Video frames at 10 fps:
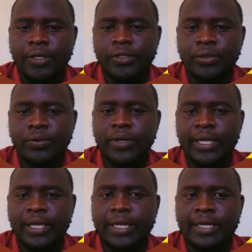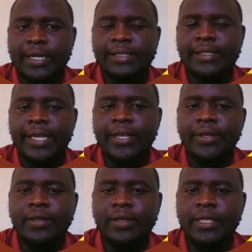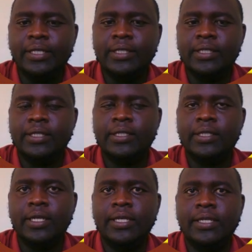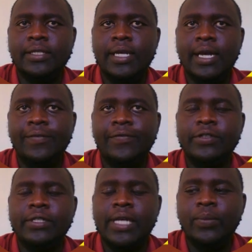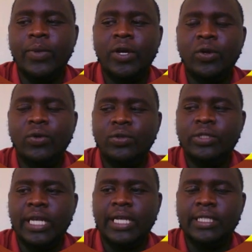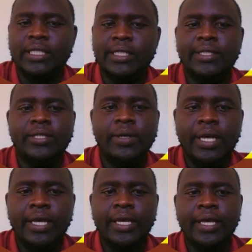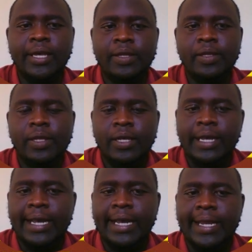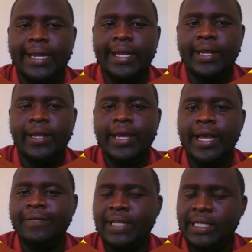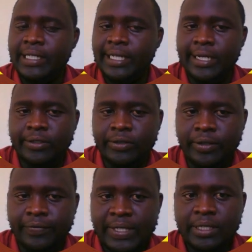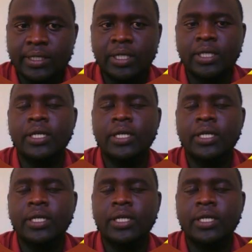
So let's say this is for someone who says, it's okay, I have 30 years to invest.